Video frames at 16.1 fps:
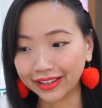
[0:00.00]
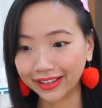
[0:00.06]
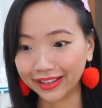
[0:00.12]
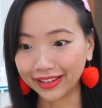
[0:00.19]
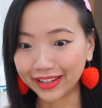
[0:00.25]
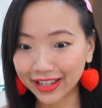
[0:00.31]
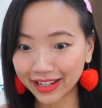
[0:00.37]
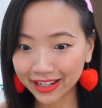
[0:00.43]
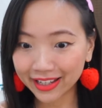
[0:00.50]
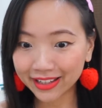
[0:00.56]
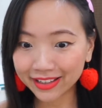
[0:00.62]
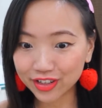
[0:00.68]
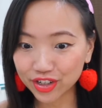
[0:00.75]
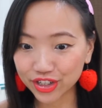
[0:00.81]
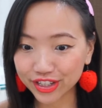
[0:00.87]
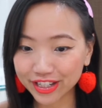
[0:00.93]

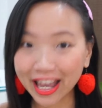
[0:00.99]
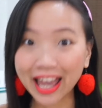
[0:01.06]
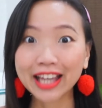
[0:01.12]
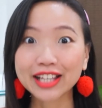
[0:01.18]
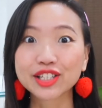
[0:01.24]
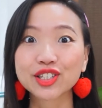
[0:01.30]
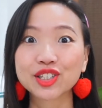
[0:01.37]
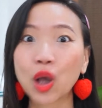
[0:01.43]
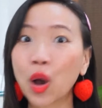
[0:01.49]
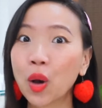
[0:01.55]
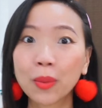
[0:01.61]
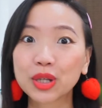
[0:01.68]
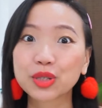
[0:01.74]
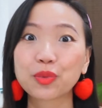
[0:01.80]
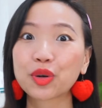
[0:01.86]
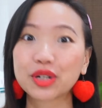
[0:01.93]
Knitting just takes so
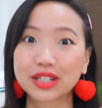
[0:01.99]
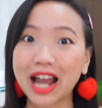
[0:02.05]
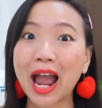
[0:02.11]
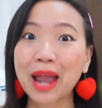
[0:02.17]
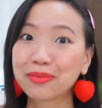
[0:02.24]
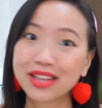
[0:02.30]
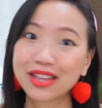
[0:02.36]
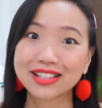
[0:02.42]
much more time than